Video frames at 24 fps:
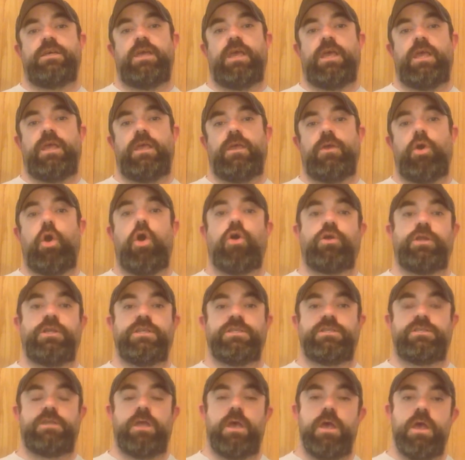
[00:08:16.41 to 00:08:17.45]
an
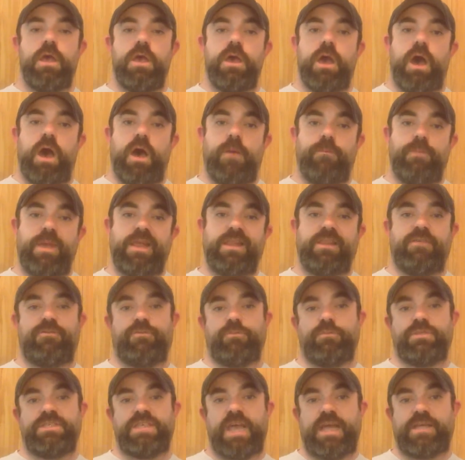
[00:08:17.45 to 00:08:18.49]
artist, mainly
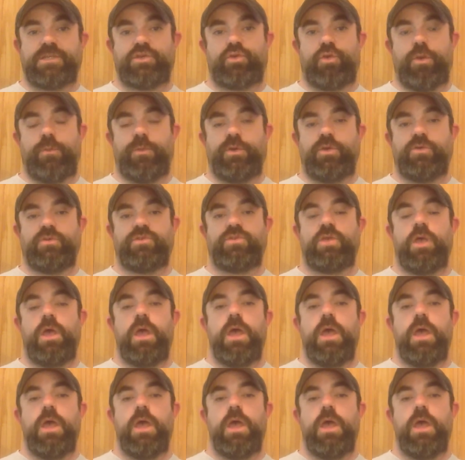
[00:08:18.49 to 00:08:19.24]
from Sex Criminals.